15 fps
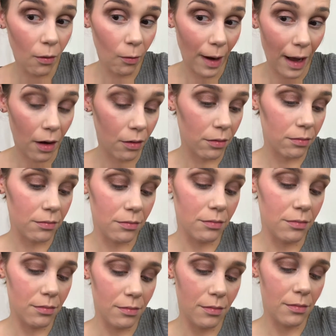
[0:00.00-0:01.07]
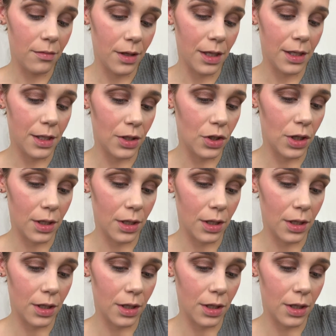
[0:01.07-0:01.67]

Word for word: Wow. This is